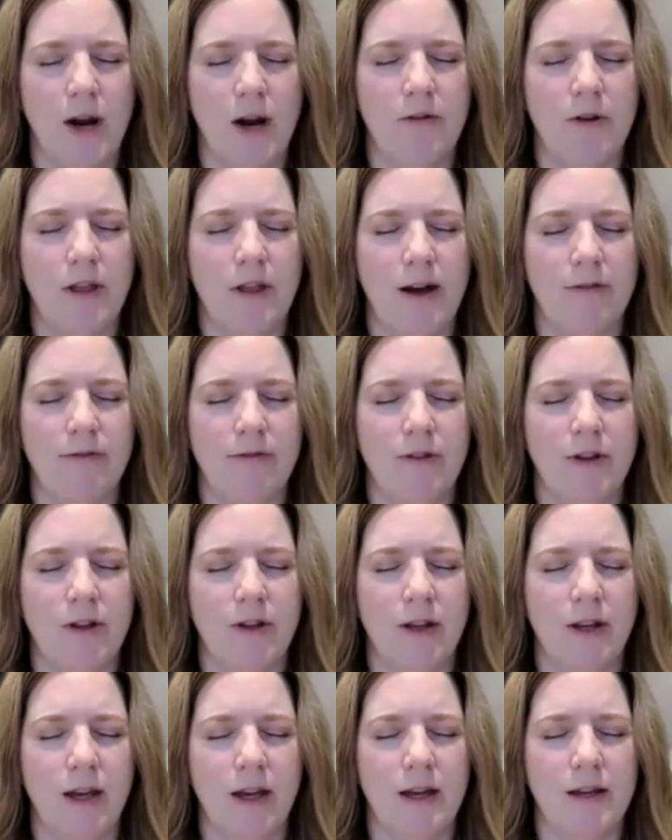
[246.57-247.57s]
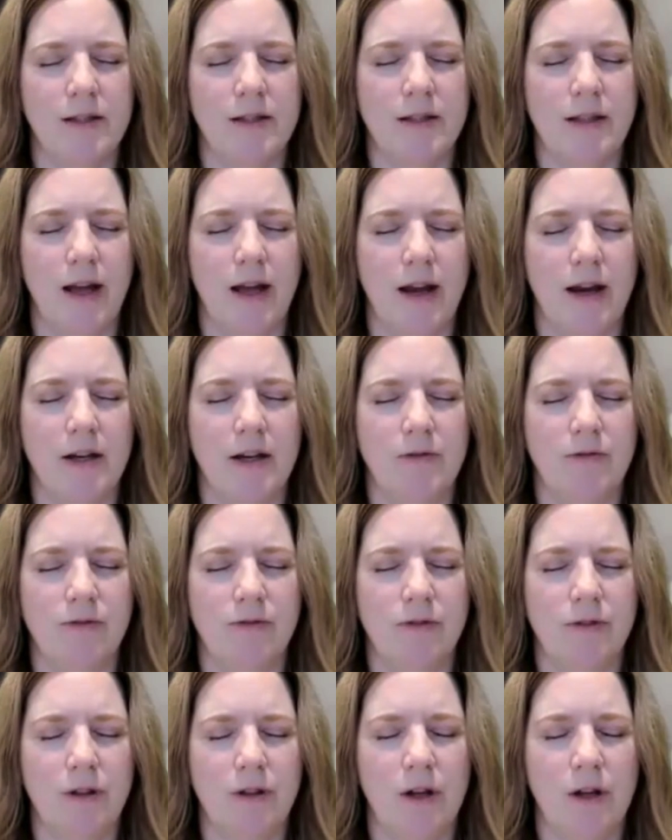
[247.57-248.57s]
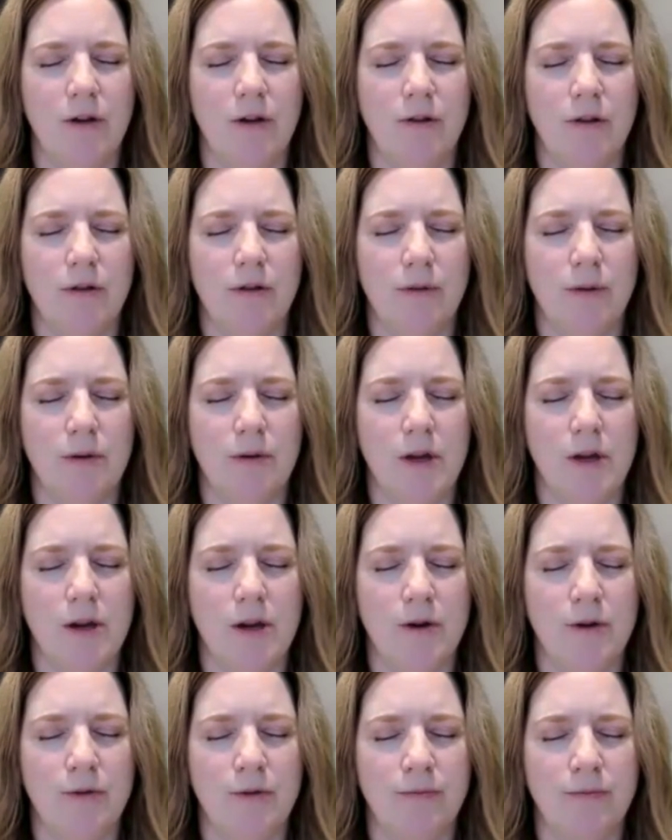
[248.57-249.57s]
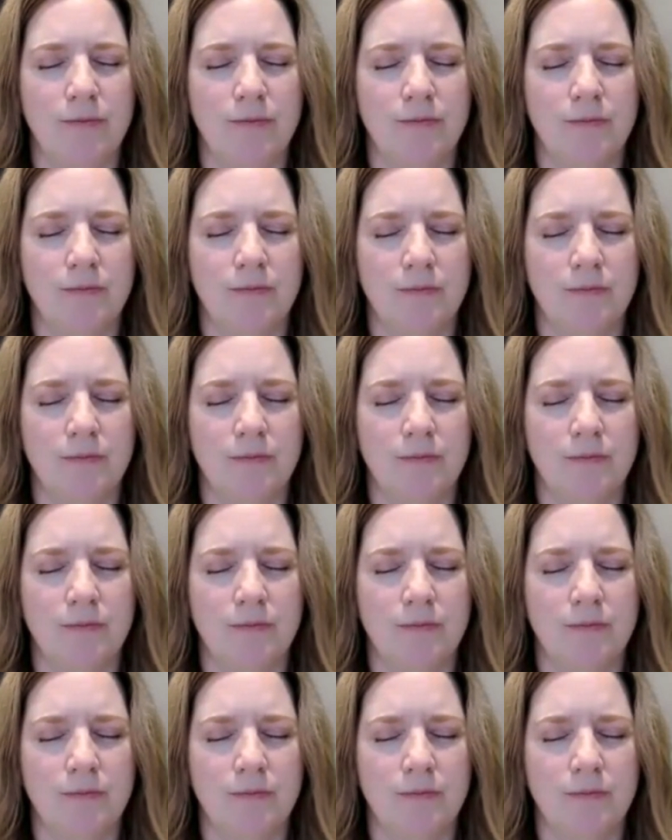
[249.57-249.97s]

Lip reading: Whatever that feeling is, let it flow through you,